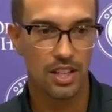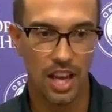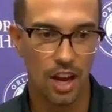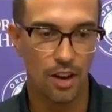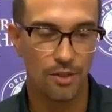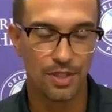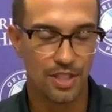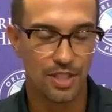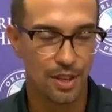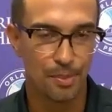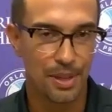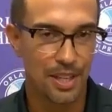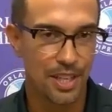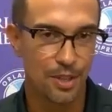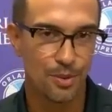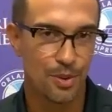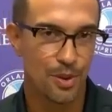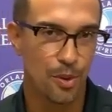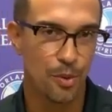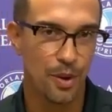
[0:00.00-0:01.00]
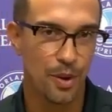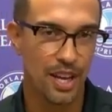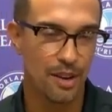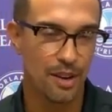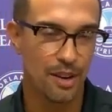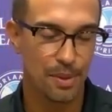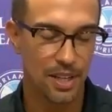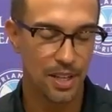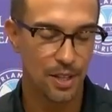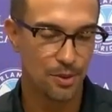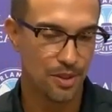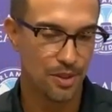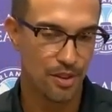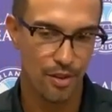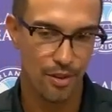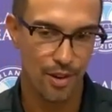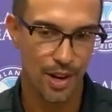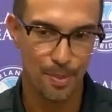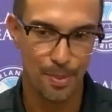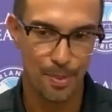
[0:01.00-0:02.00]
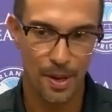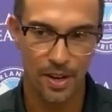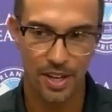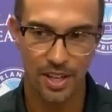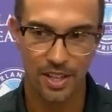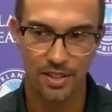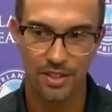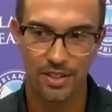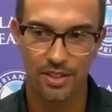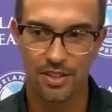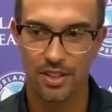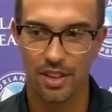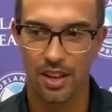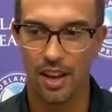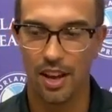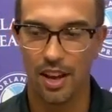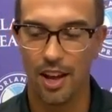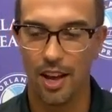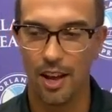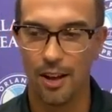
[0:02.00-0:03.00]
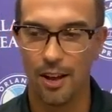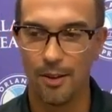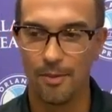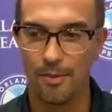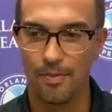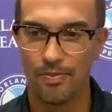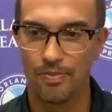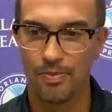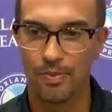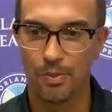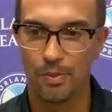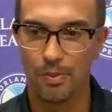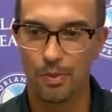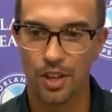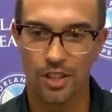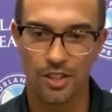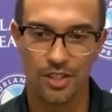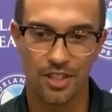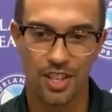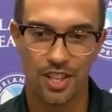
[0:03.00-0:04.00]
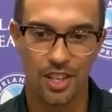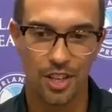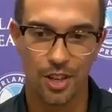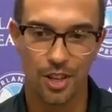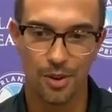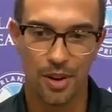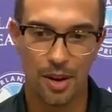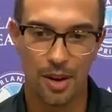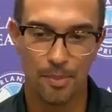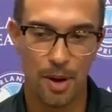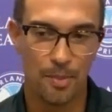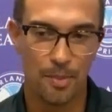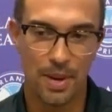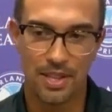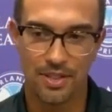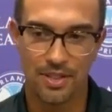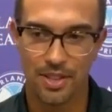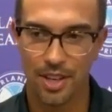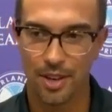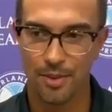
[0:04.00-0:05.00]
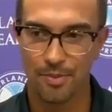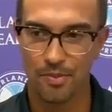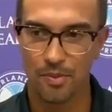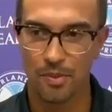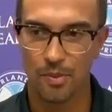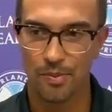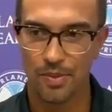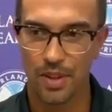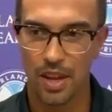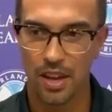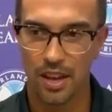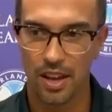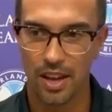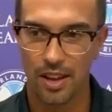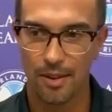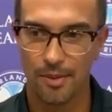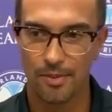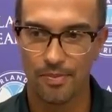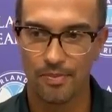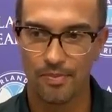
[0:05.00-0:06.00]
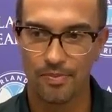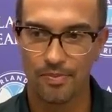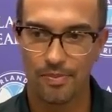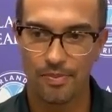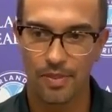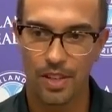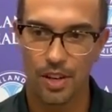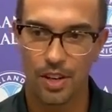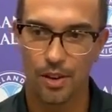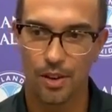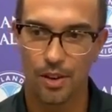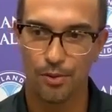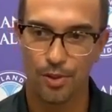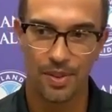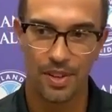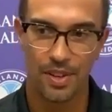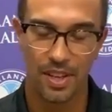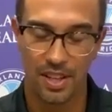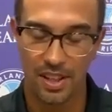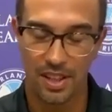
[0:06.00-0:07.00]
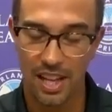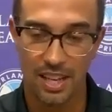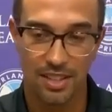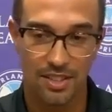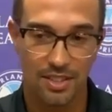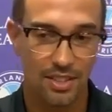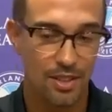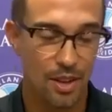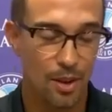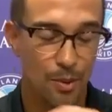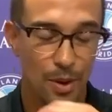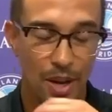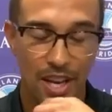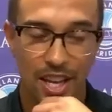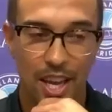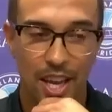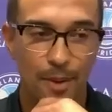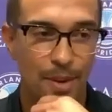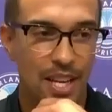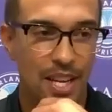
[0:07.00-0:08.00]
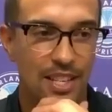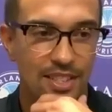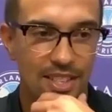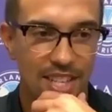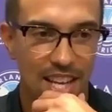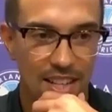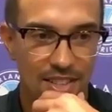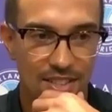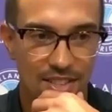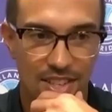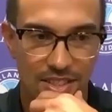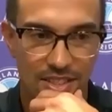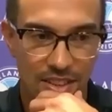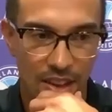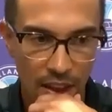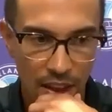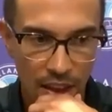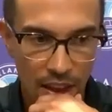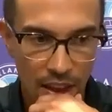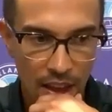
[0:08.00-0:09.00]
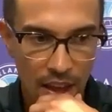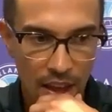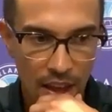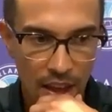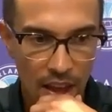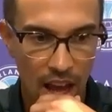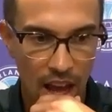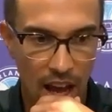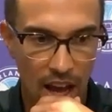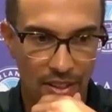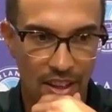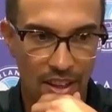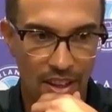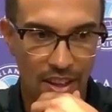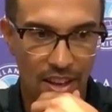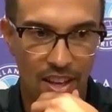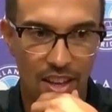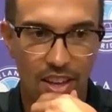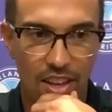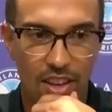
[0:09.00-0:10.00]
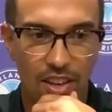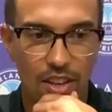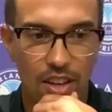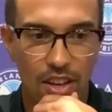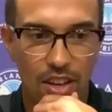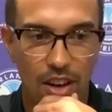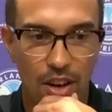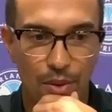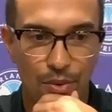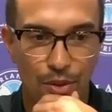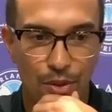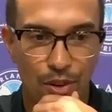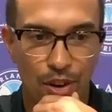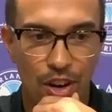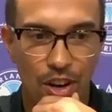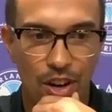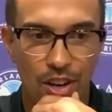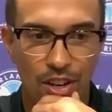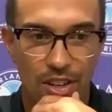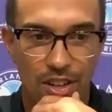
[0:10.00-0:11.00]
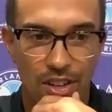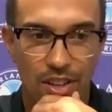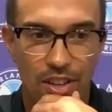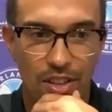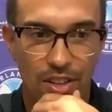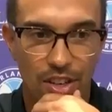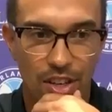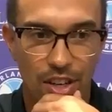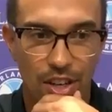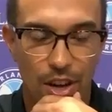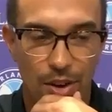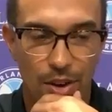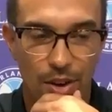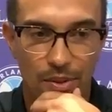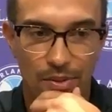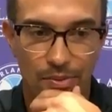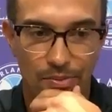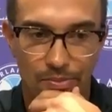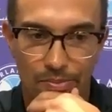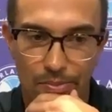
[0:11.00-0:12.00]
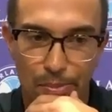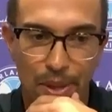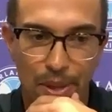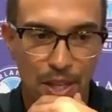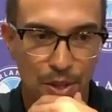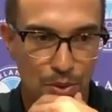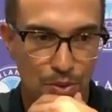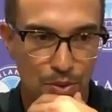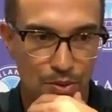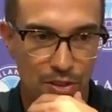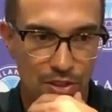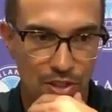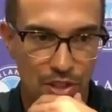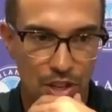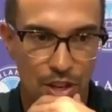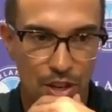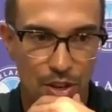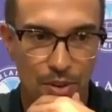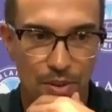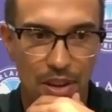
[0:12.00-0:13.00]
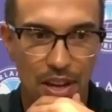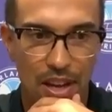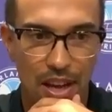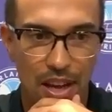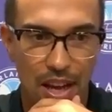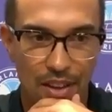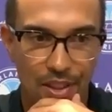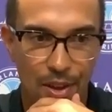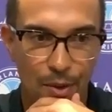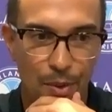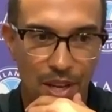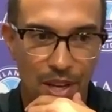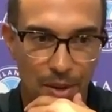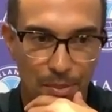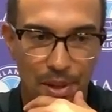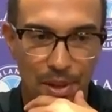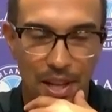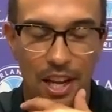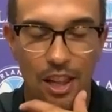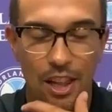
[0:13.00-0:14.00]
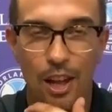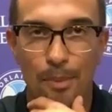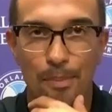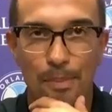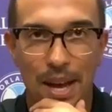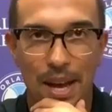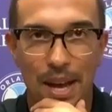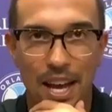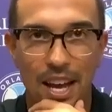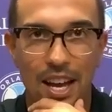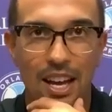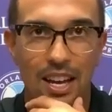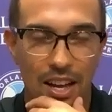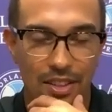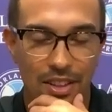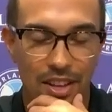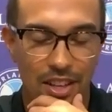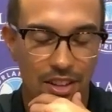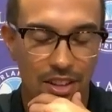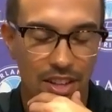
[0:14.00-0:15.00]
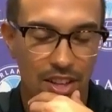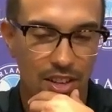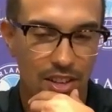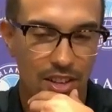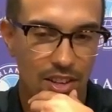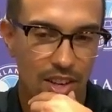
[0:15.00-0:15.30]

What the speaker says: Yeah, obviously pleased with the win, pleased with the 3 points. We continue our momentum, from the last away game against Kansas. I think overall, pleased with the result. I think we can play a lot better. I think,